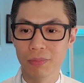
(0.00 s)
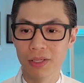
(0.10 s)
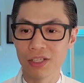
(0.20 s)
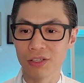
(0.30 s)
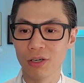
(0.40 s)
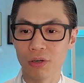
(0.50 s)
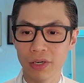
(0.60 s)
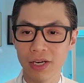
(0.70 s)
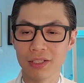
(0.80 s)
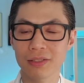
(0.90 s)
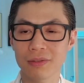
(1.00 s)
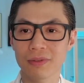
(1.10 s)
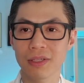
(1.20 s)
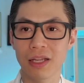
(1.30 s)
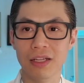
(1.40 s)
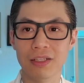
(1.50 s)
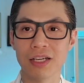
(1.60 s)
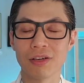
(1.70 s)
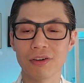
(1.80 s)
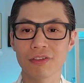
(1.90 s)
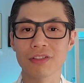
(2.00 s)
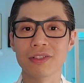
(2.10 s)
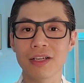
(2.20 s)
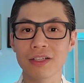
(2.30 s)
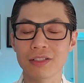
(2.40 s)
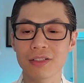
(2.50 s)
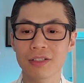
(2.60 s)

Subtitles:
But that's all great, and it does all those things.